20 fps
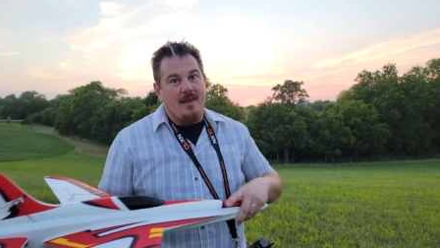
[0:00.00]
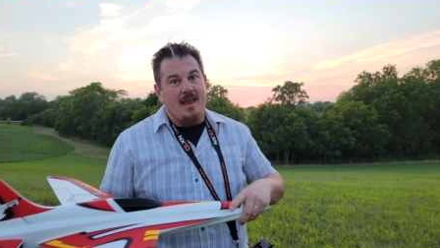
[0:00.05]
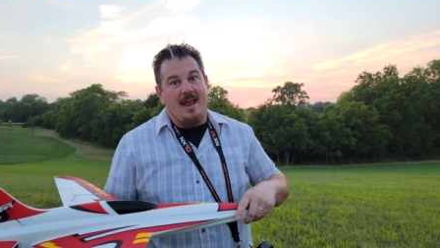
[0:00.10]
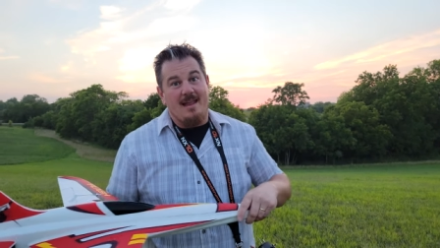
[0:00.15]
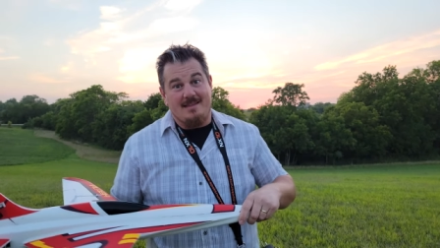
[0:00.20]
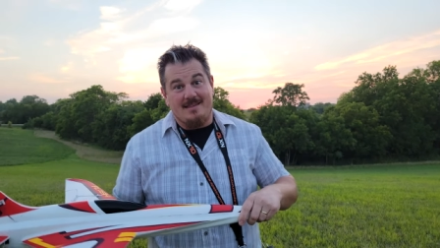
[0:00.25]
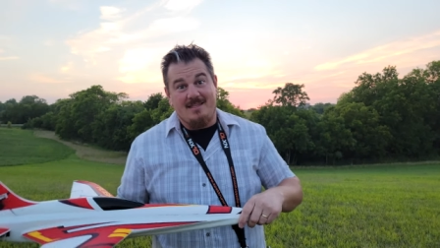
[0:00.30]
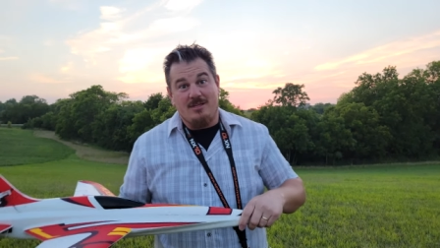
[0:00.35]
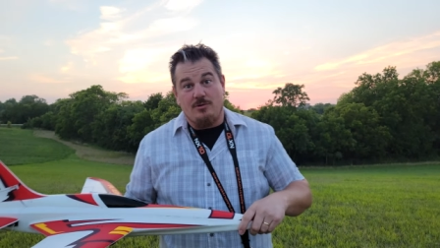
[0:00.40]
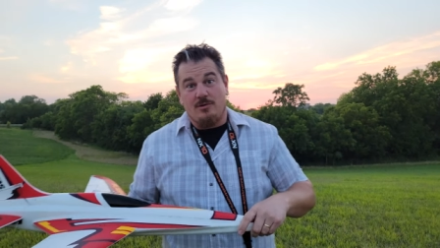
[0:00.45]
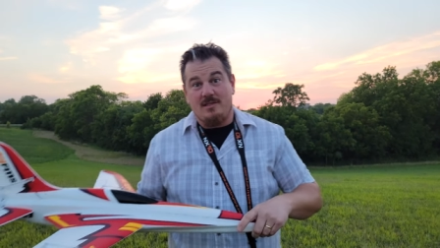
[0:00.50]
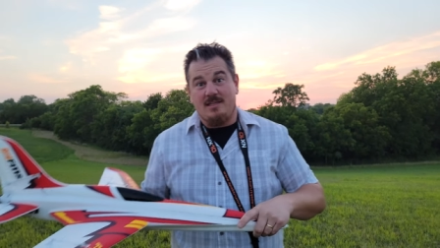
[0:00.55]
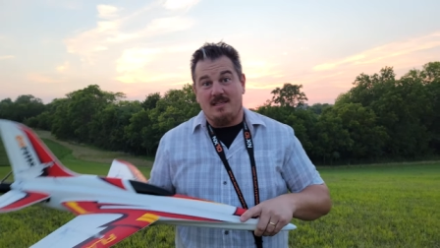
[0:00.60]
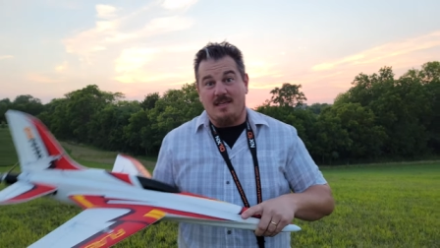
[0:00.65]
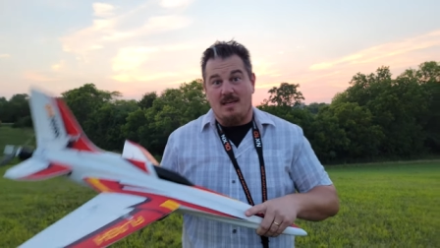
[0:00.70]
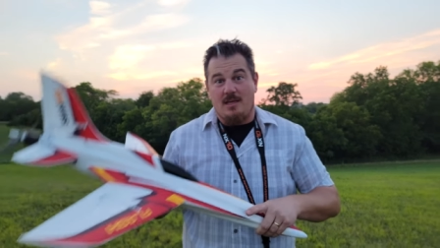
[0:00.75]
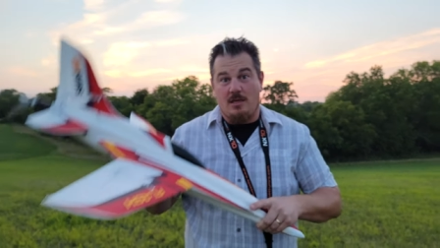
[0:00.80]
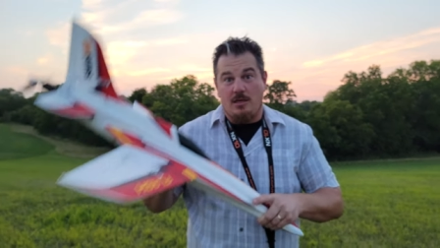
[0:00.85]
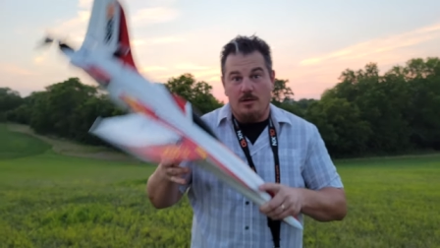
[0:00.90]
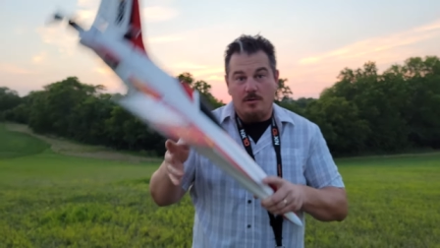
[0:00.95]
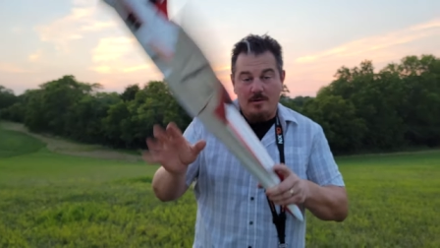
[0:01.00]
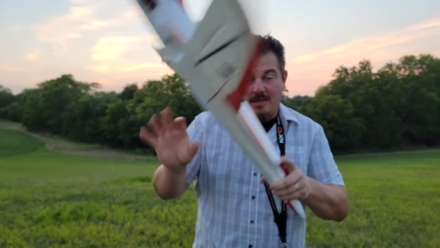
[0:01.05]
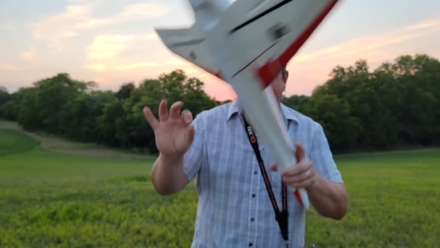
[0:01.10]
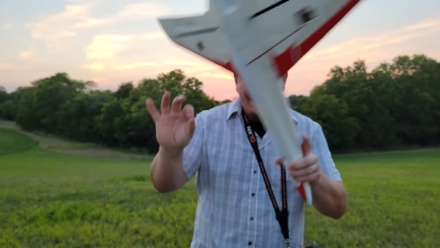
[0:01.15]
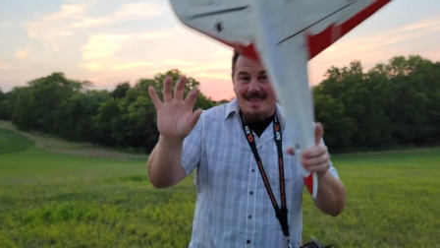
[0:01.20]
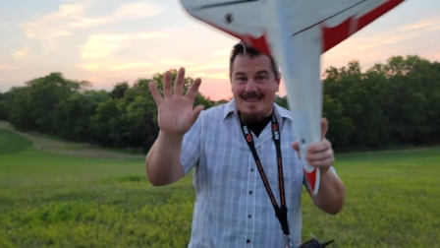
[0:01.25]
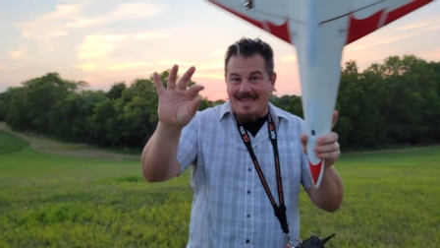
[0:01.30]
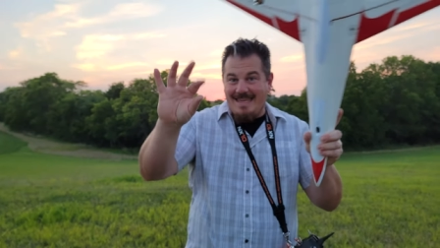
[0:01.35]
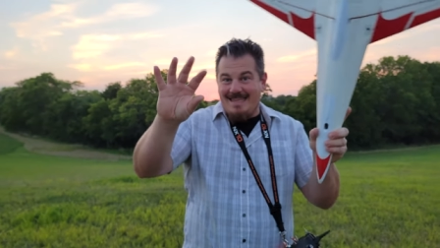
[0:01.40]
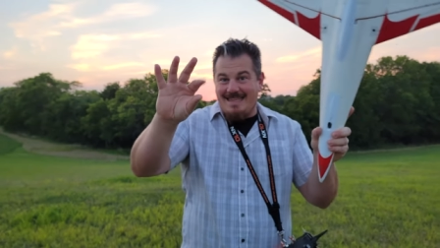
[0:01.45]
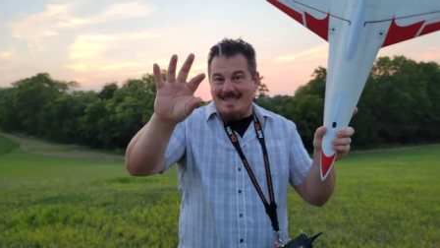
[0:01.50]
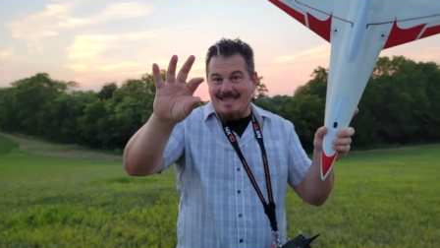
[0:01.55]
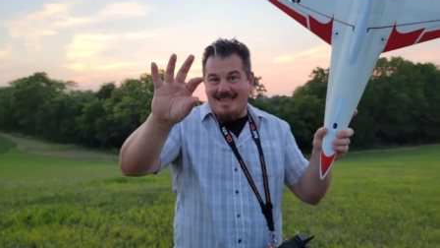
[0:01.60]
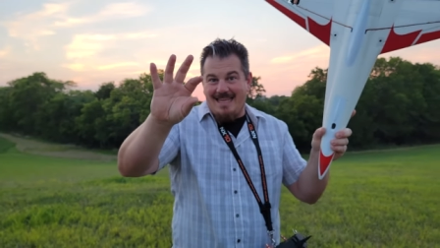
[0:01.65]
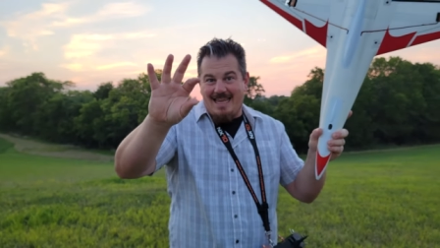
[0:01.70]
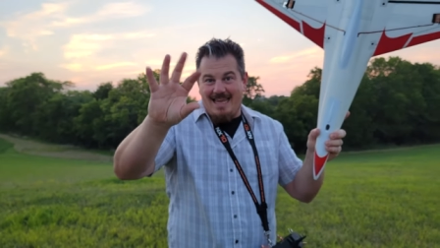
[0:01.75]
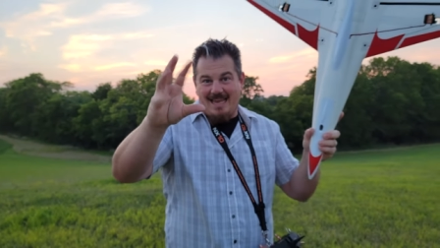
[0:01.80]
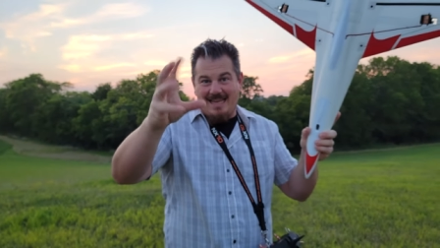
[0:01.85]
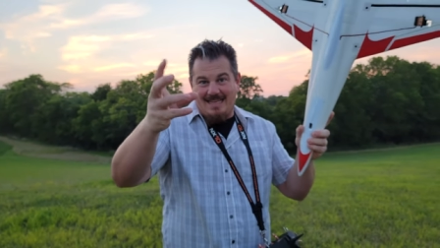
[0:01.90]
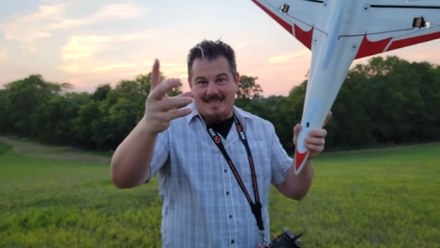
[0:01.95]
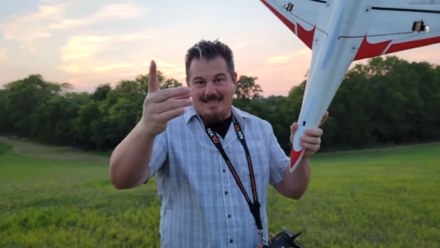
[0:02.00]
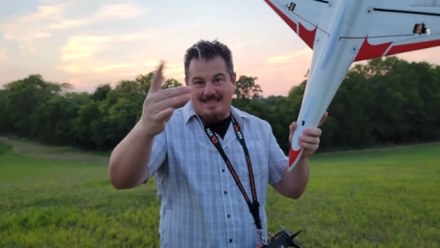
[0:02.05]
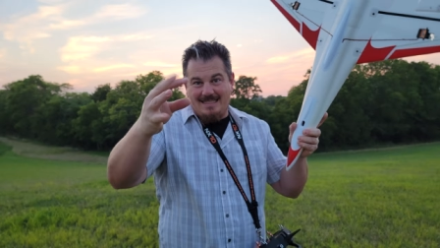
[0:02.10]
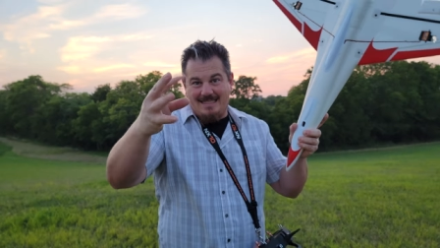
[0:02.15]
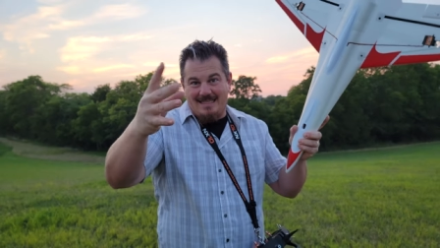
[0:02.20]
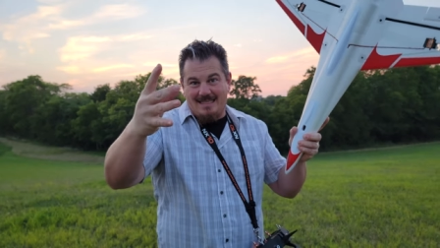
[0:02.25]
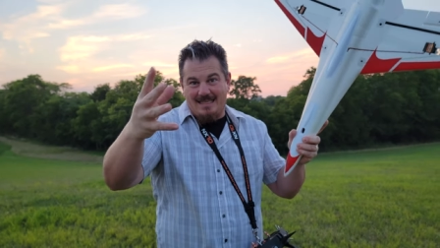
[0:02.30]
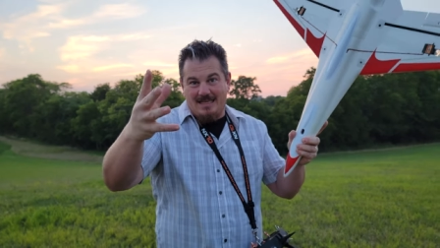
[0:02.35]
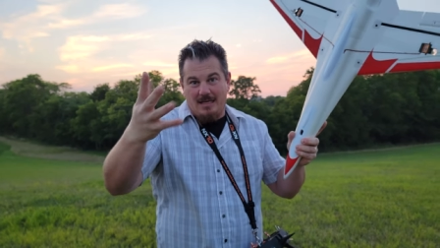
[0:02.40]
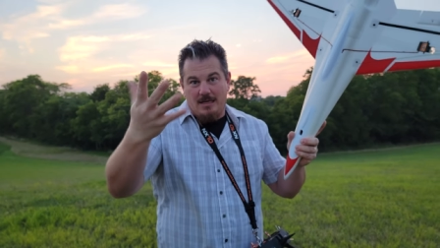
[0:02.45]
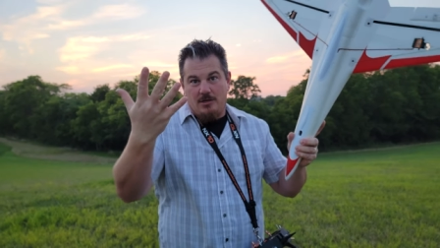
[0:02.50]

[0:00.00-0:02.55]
And seriously, you need these things